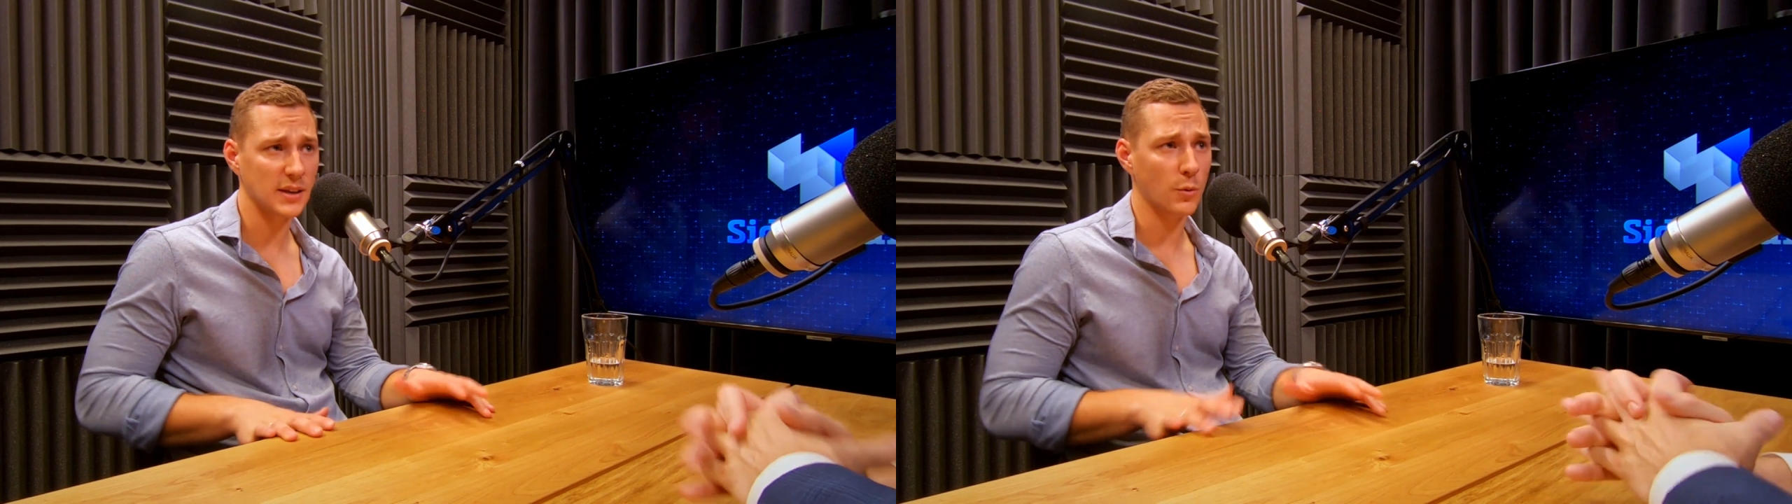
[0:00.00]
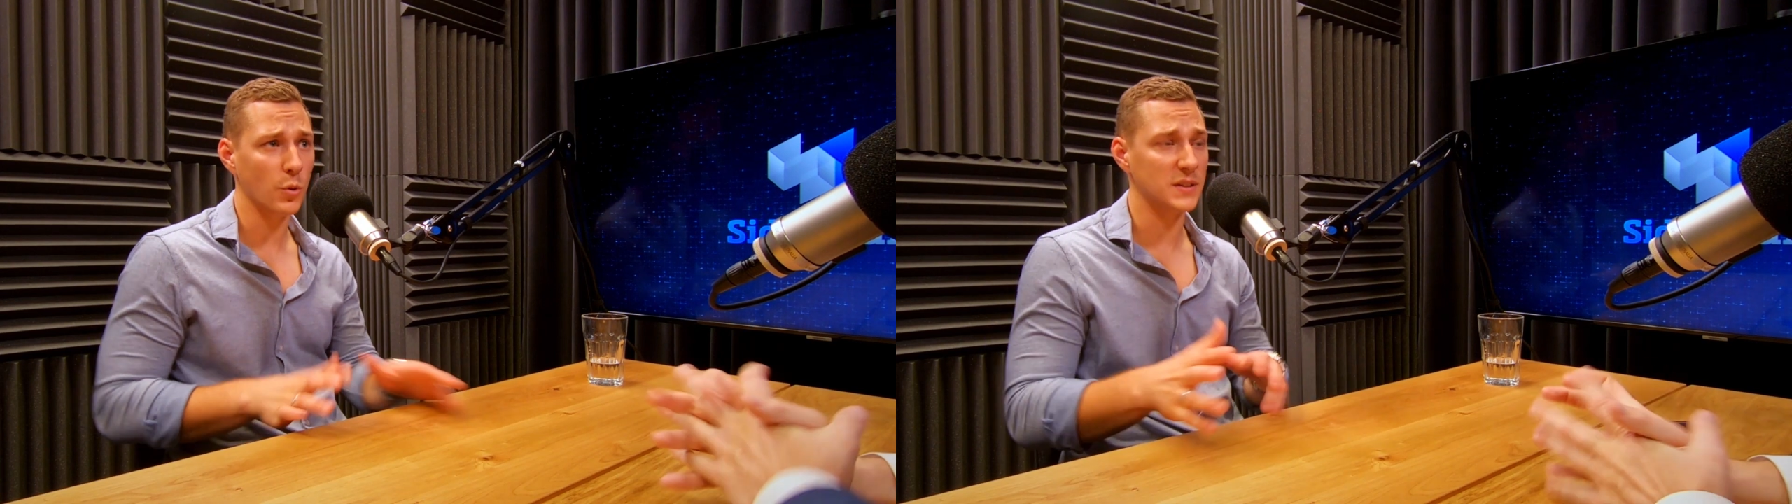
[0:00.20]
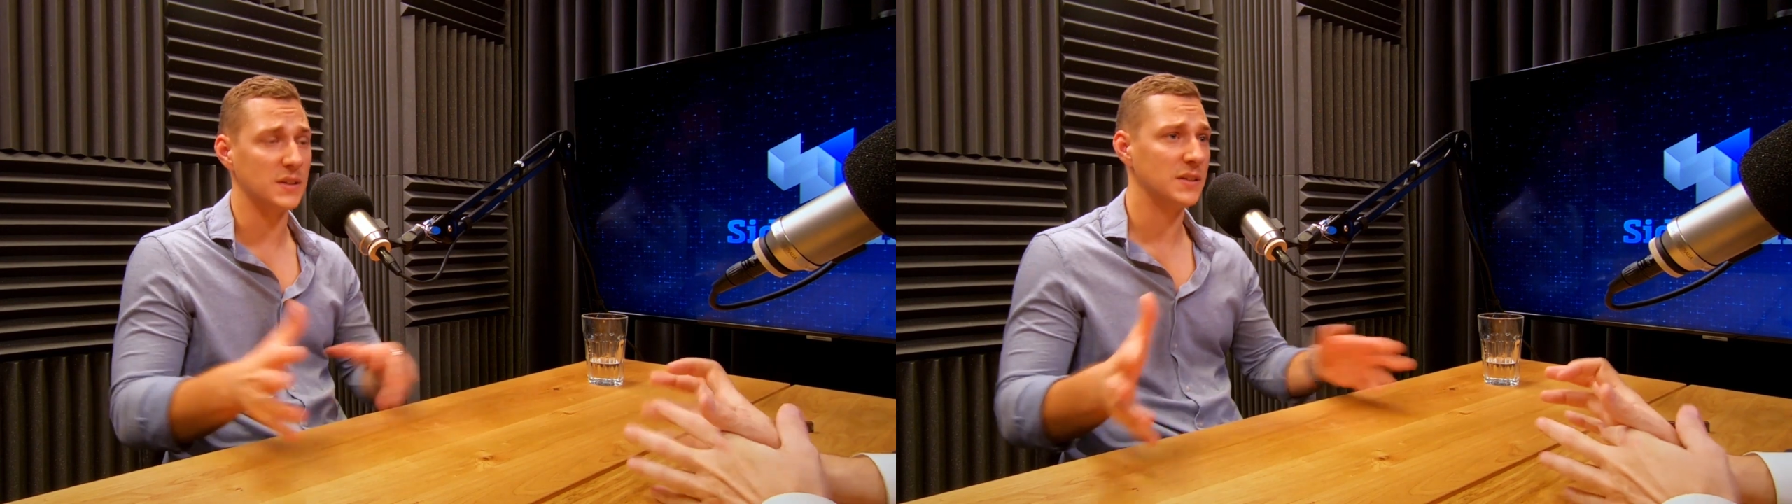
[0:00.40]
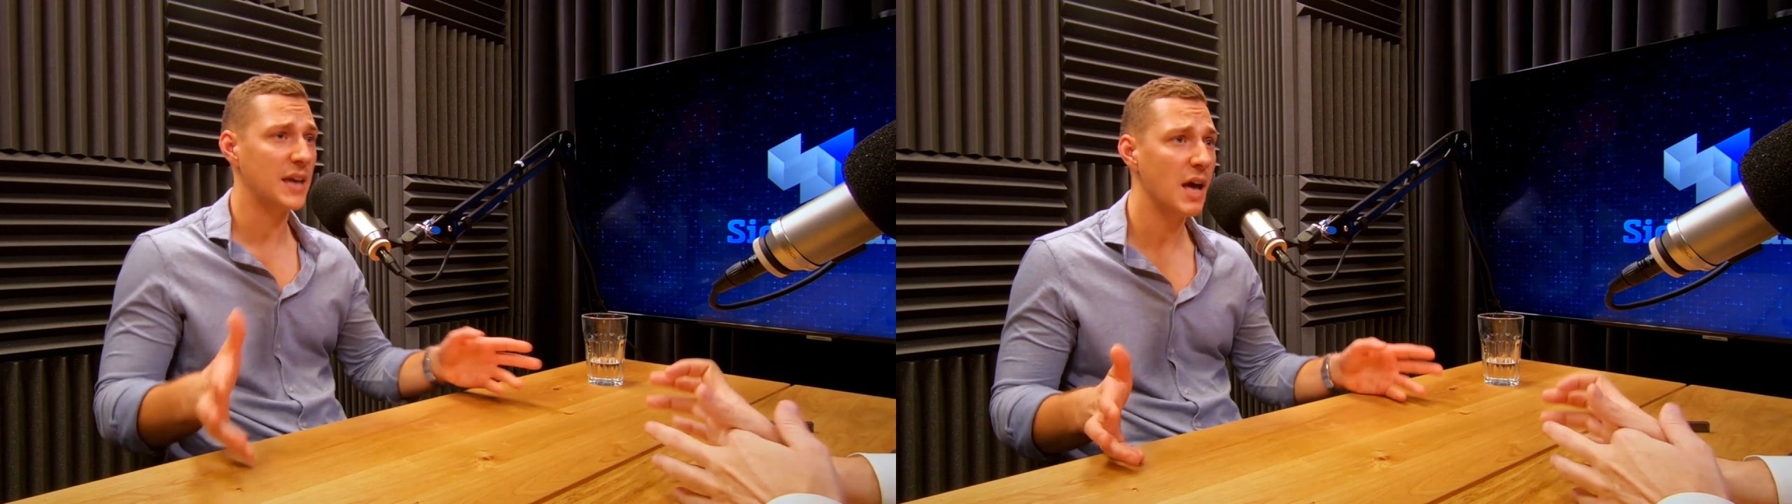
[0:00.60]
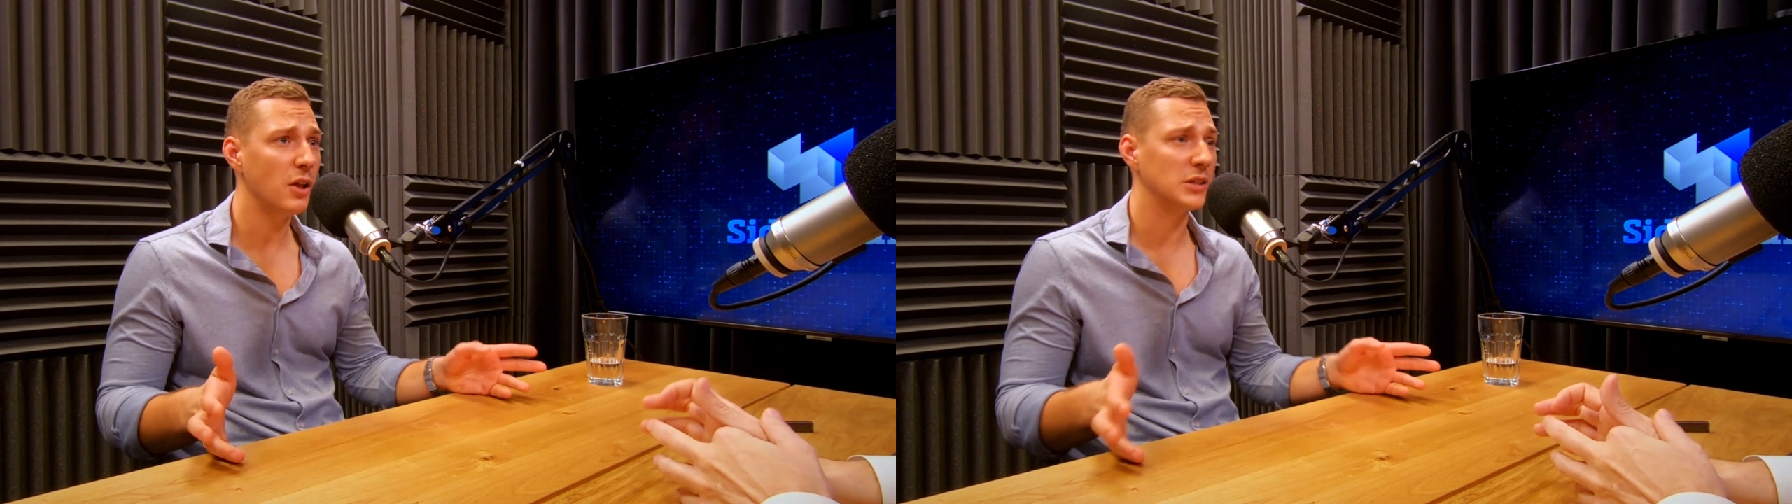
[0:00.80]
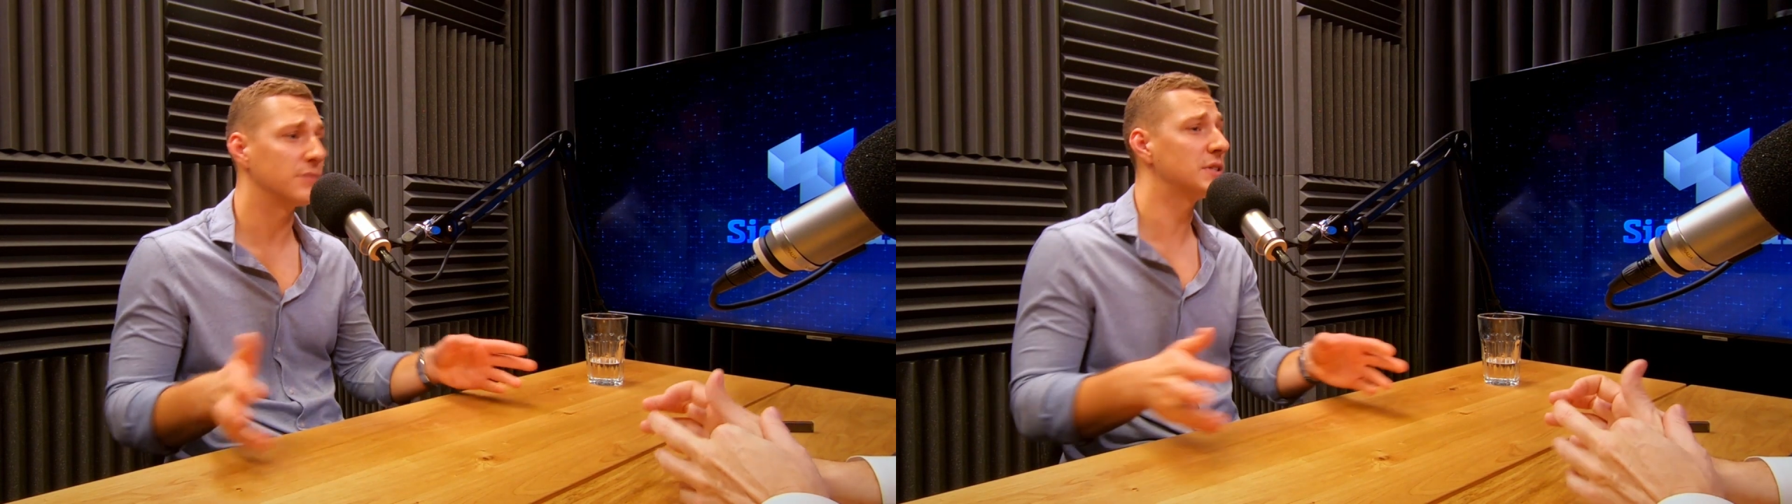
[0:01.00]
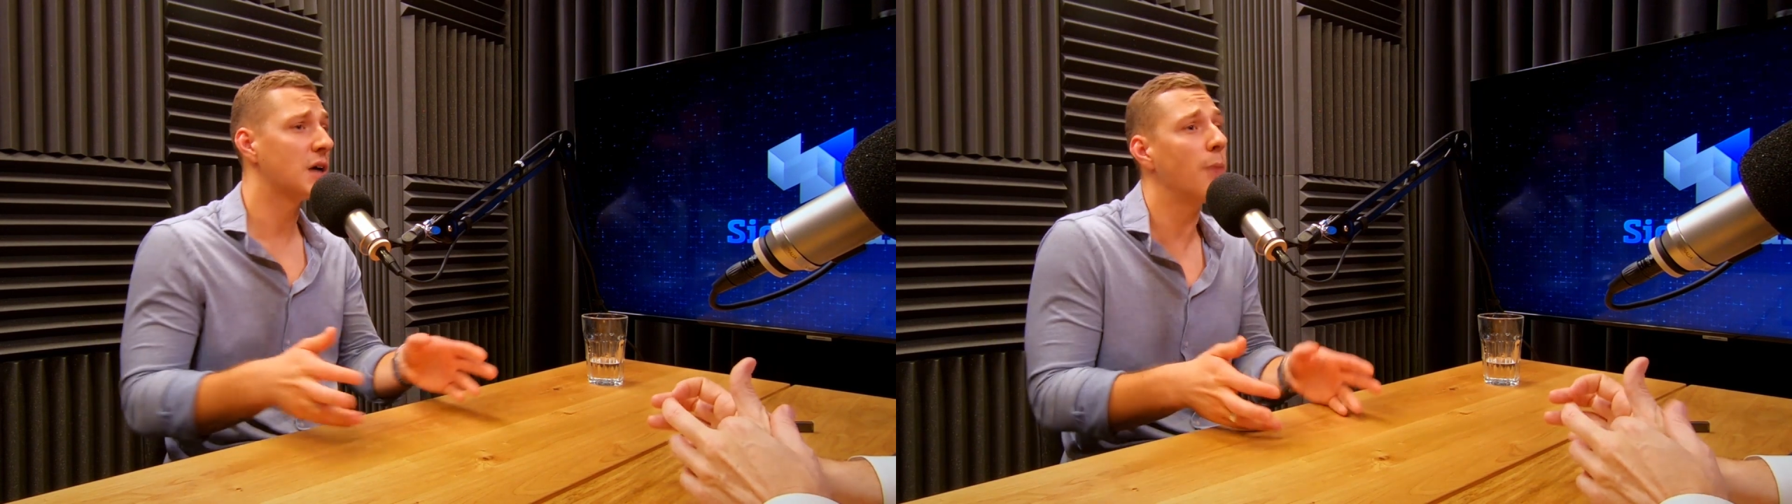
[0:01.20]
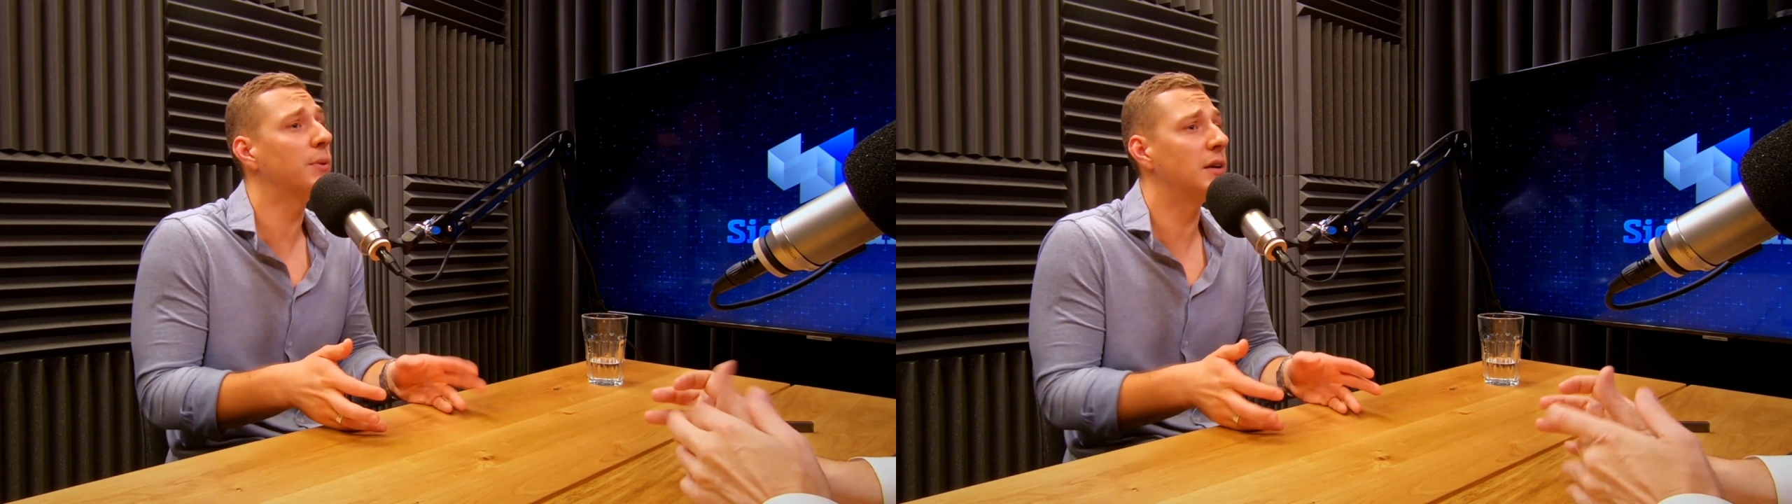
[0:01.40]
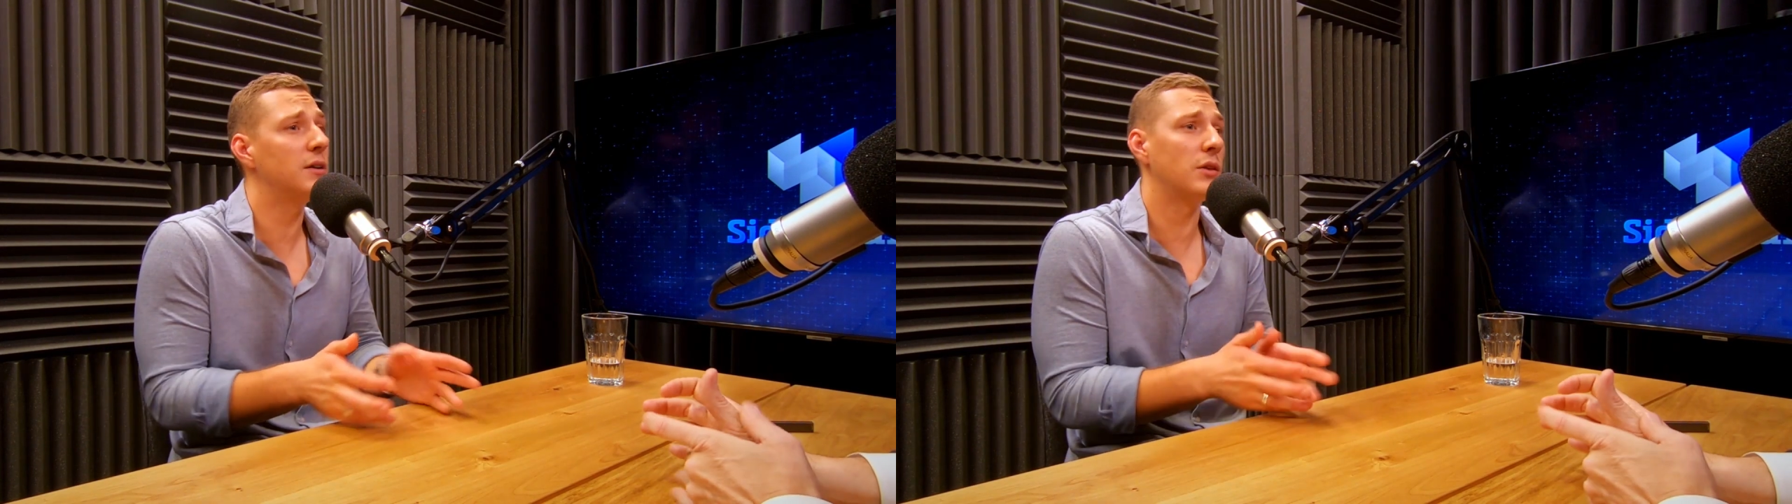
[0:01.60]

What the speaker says: Like, what's the scale? Because if it's complicated,